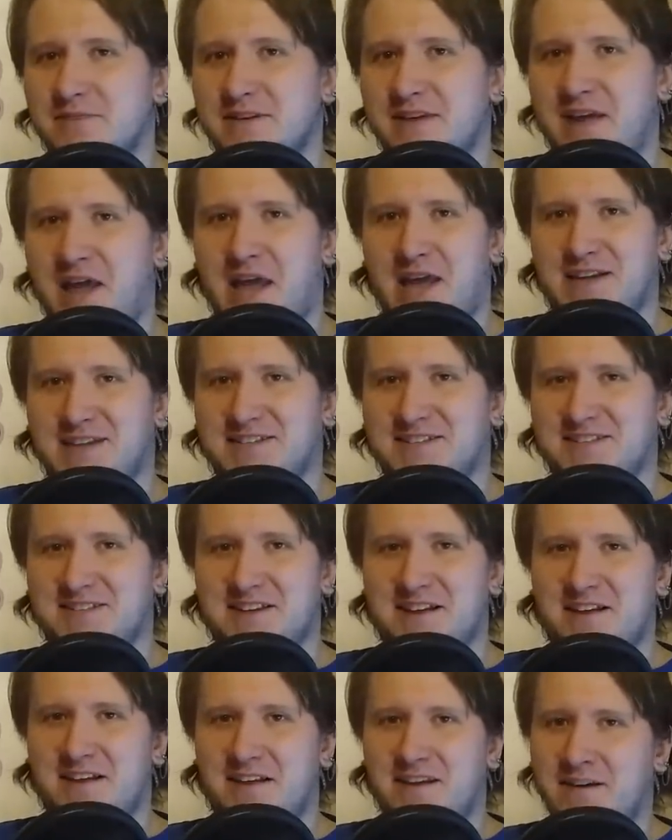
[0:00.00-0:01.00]
yes,
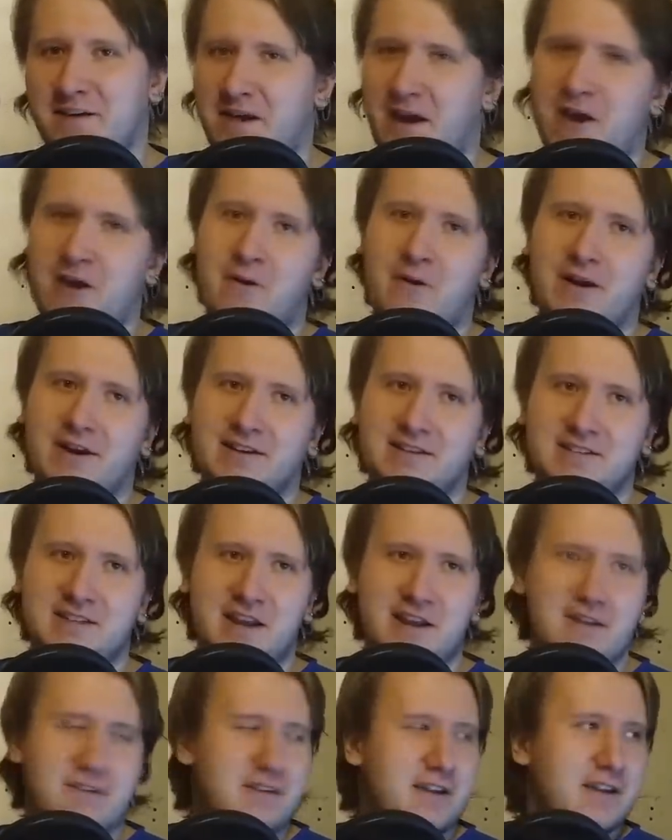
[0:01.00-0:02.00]
now I can
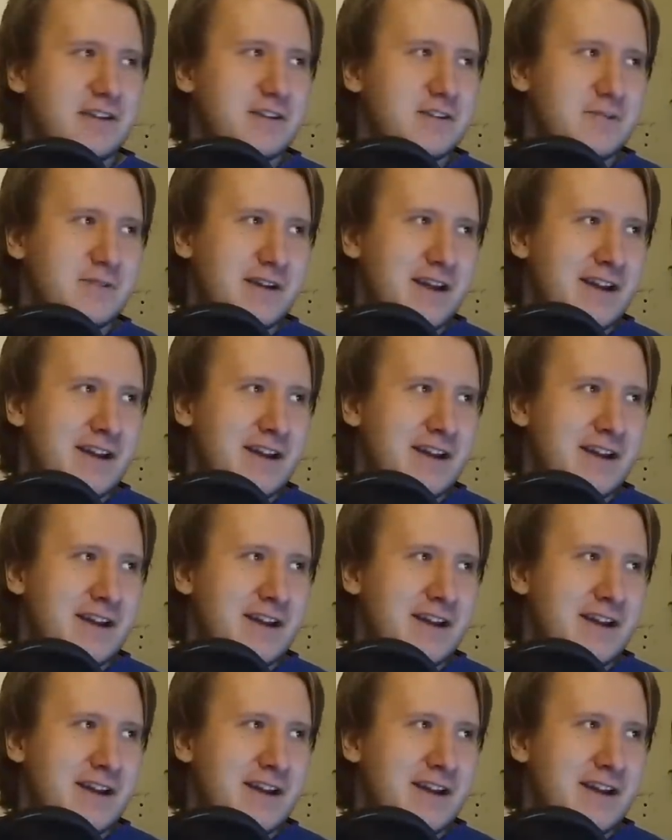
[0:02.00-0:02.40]
say thank you